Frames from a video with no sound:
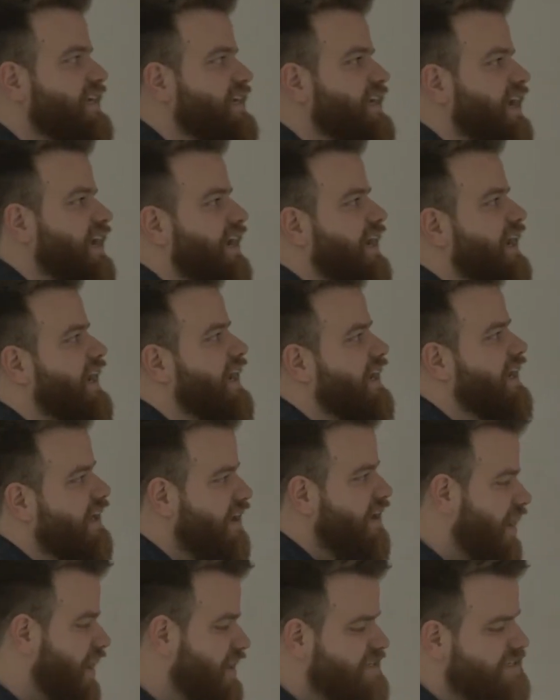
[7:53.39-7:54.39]
and a
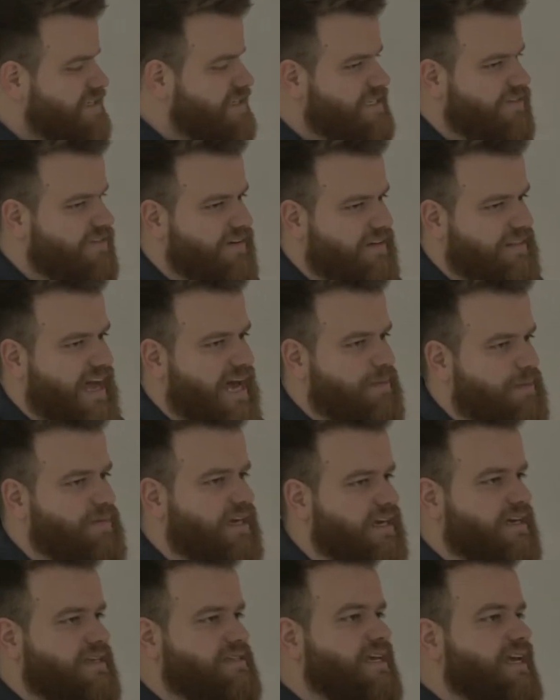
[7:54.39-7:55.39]
const and stuff like that,
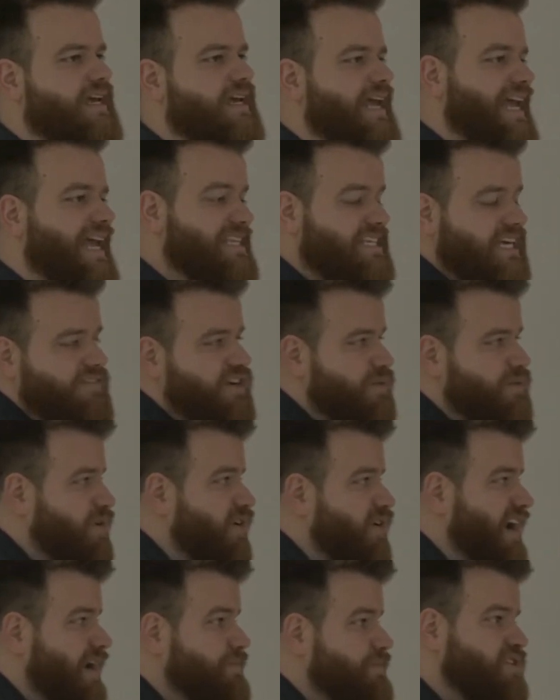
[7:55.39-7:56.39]
because inside of your
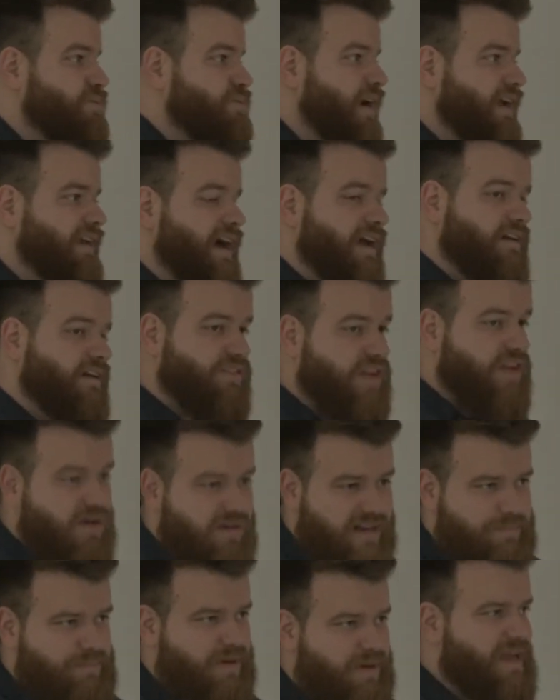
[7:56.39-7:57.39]
programs, you might not have known
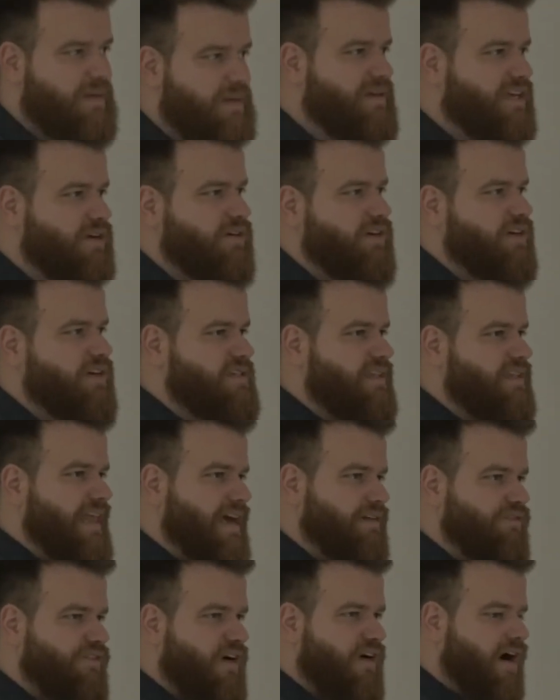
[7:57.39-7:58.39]
it, but maybe you were using
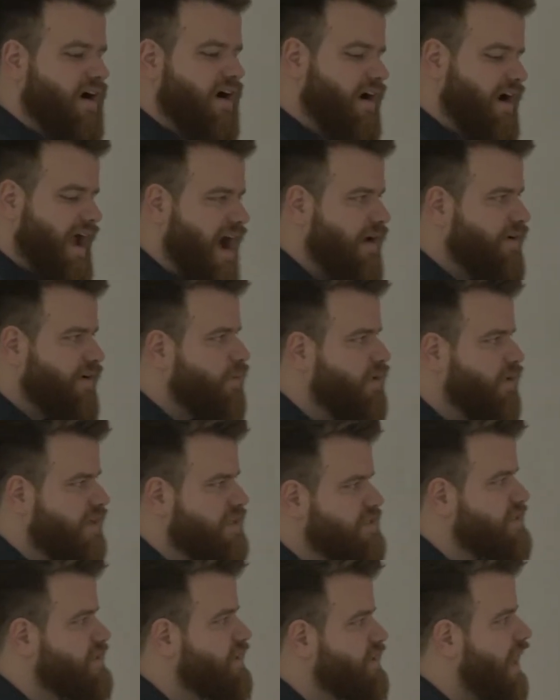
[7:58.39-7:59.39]
that var, how it
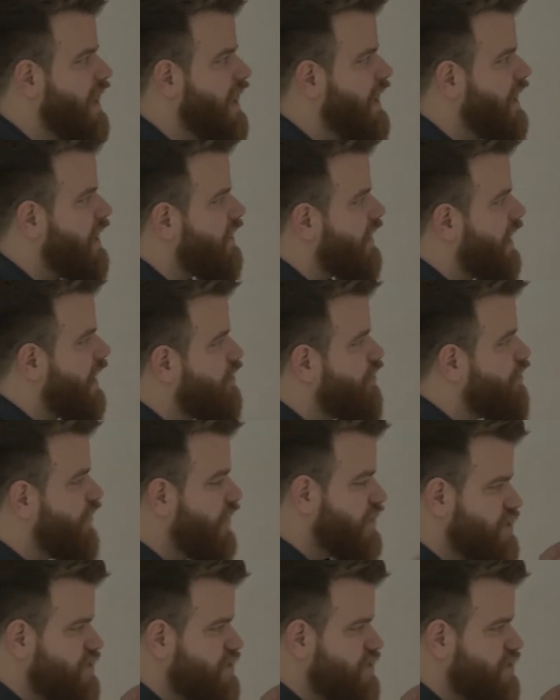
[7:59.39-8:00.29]
works, kind of function